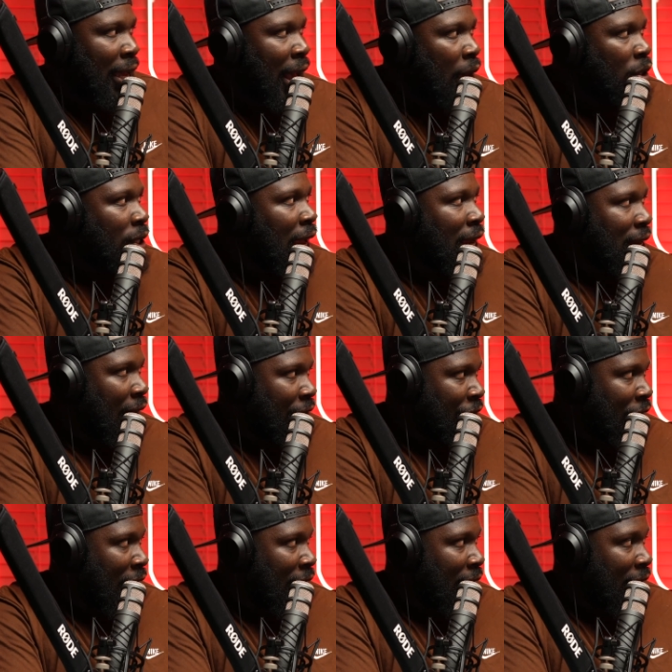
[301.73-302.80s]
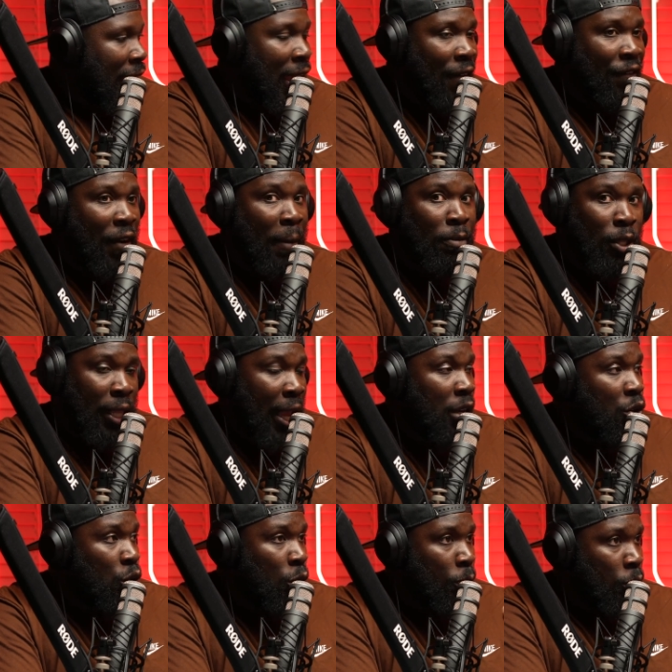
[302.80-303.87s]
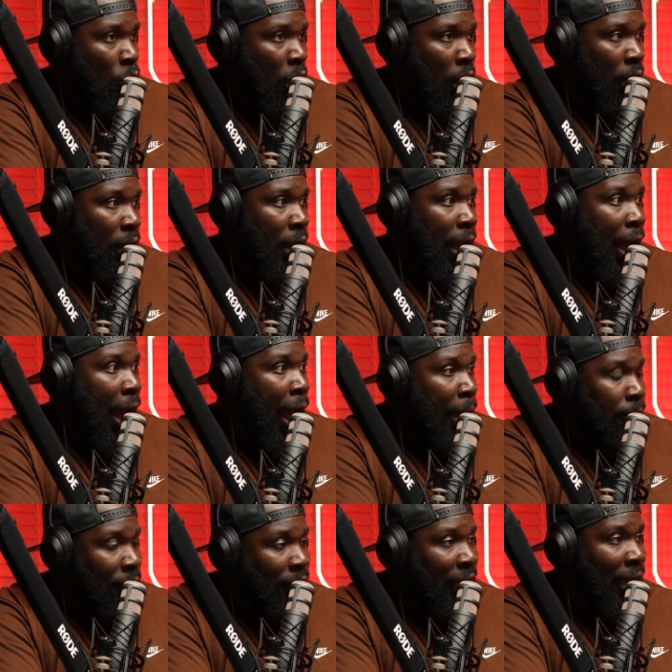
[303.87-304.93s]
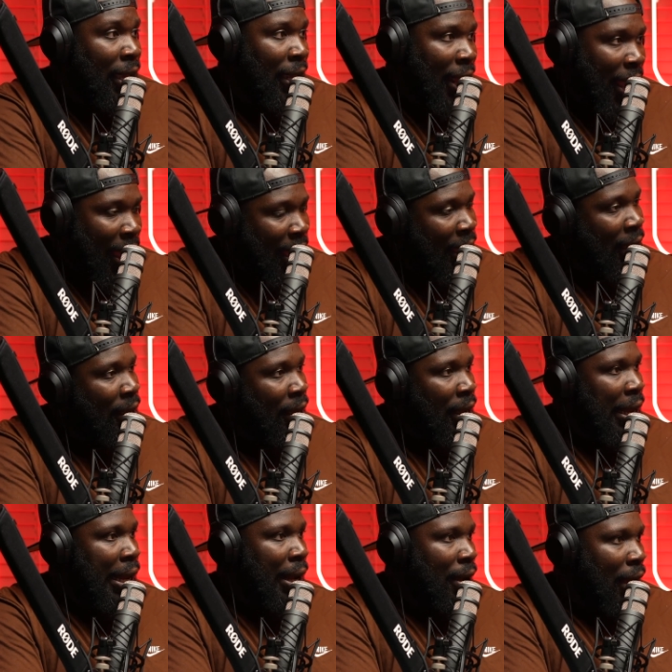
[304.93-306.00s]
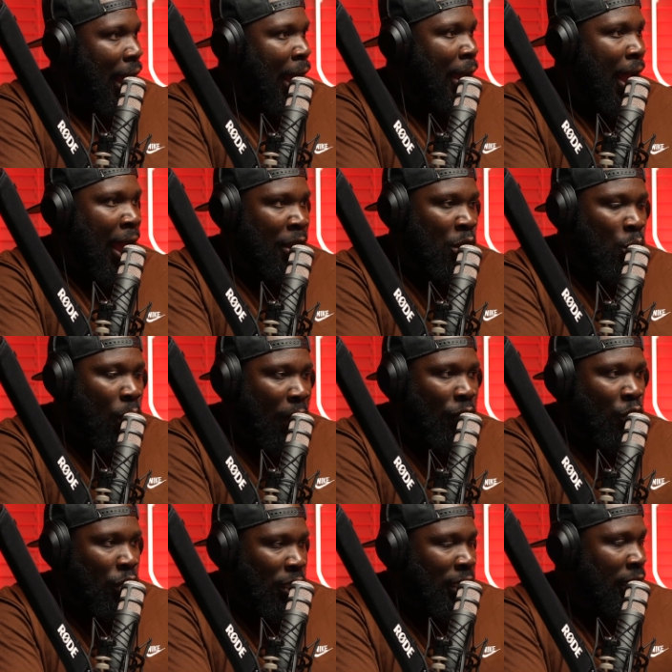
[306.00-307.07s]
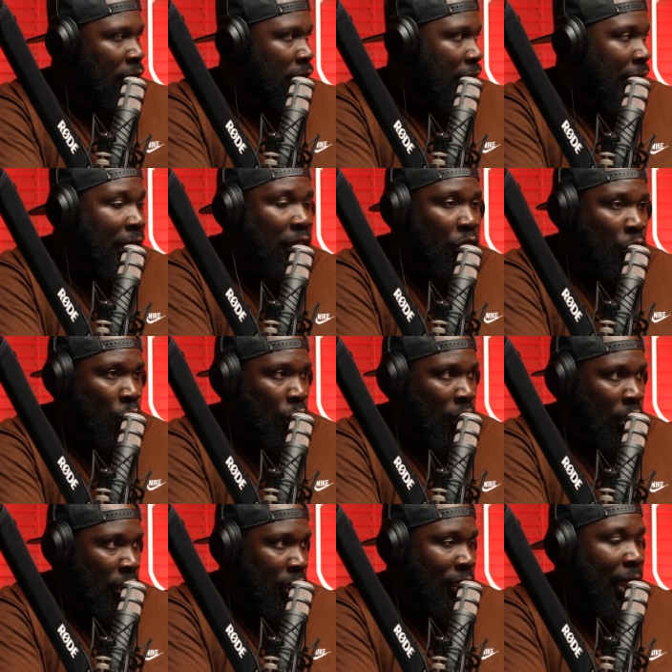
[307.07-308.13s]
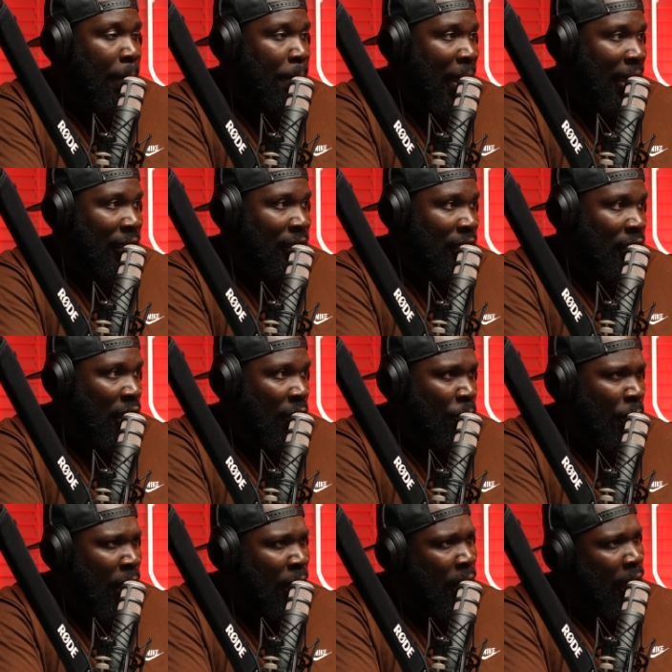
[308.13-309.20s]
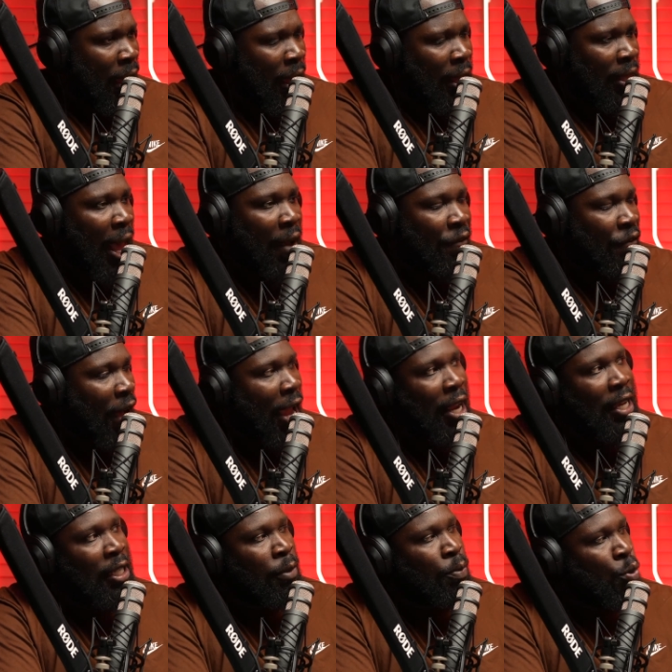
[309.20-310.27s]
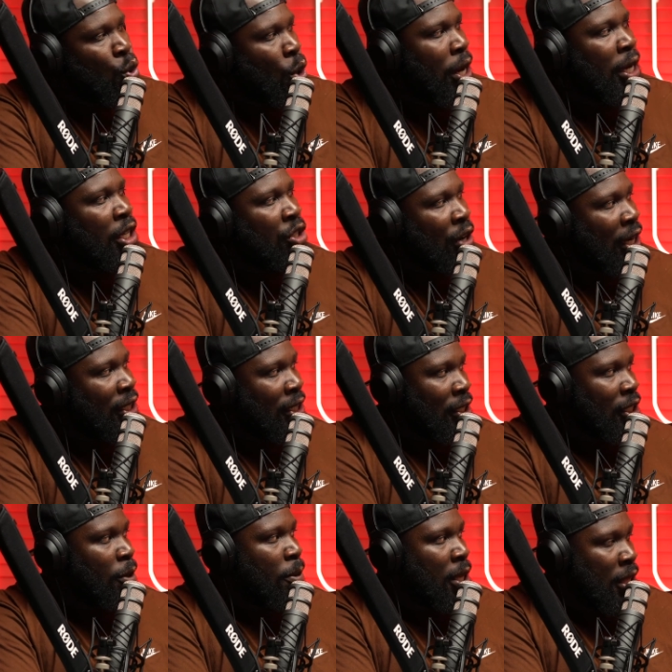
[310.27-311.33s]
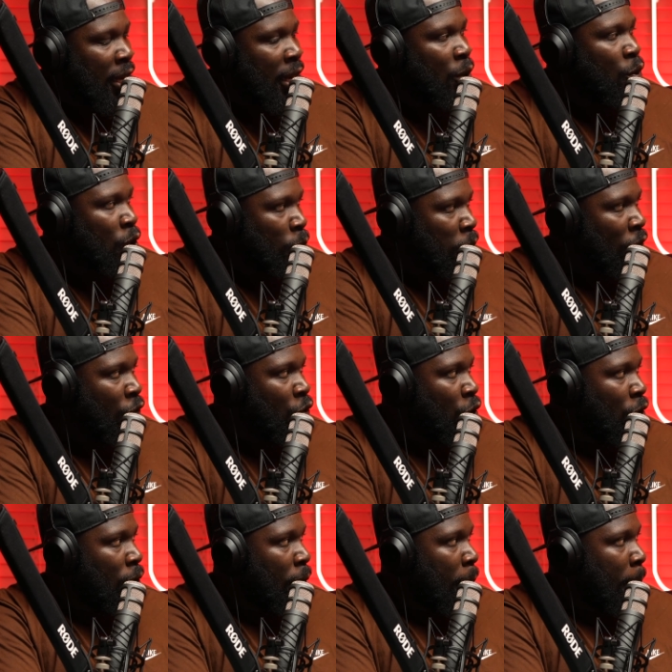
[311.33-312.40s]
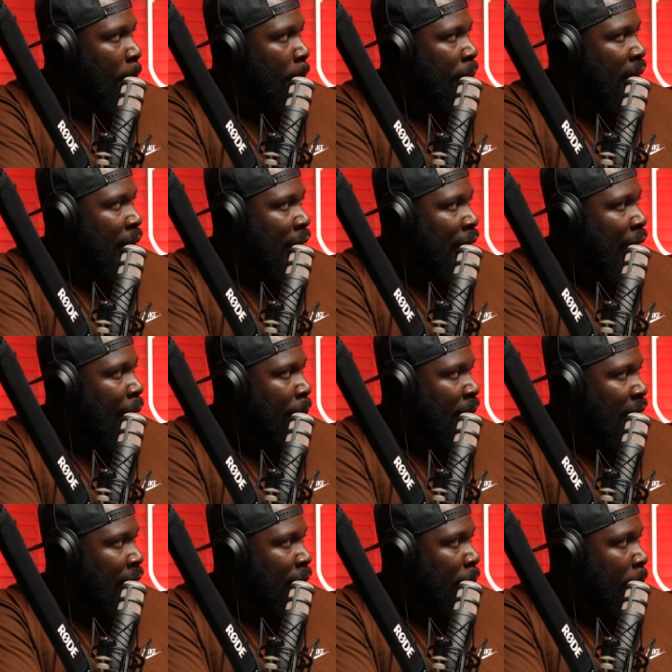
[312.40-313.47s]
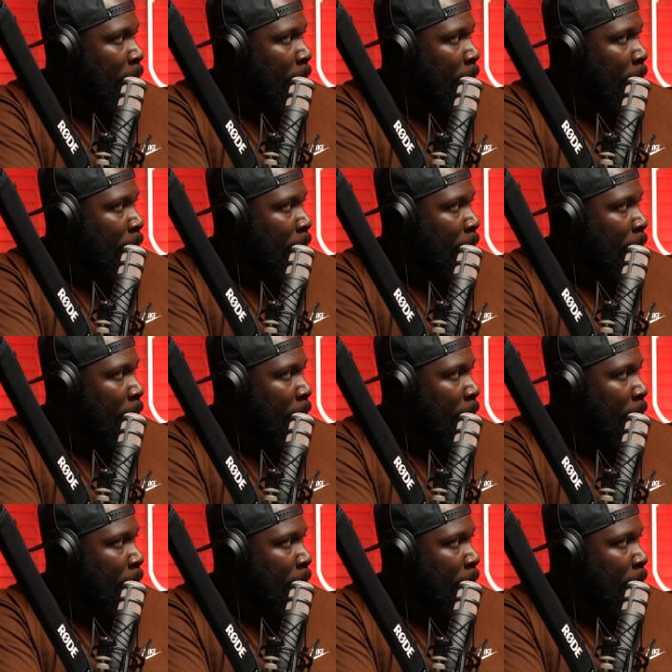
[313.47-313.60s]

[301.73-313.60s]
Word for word: I'll take that fight. If I'm Daniel Dubois, I'm saying, hey, I, I know I've got these issues and setbacks and stuff, but that fight is more interesting to me than it was before. You know what I mean?